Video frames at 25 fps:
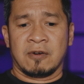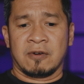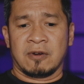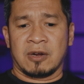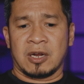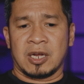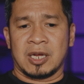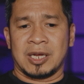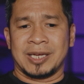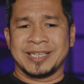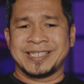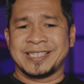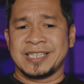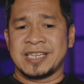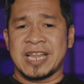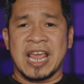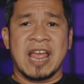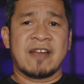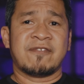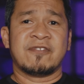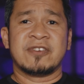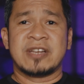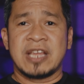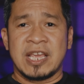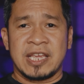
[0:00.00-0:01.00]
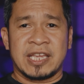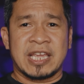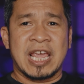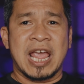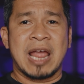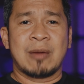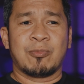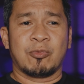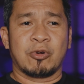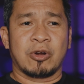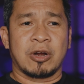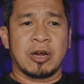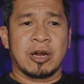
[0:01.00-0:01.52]
as an everyday
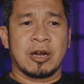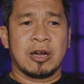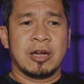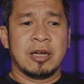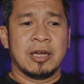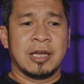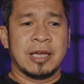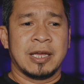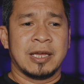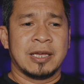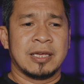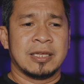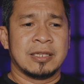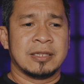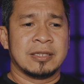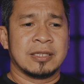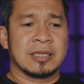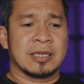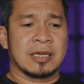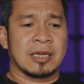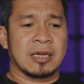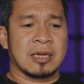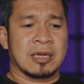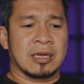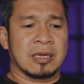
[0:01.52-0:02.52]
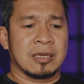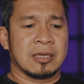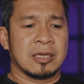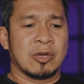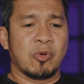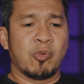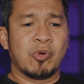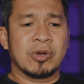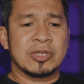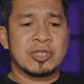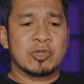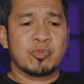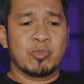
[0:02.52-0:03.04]
camera, and it
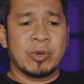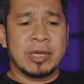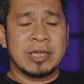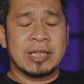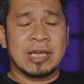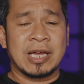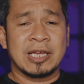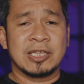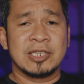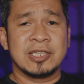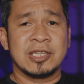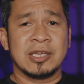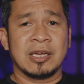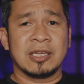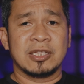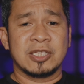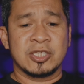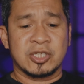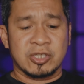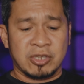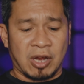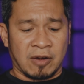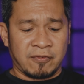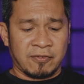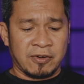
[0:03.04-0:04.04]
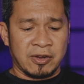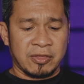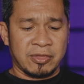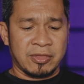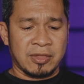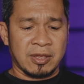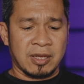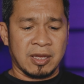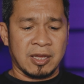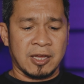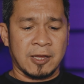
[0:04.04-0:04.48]
was when I discovered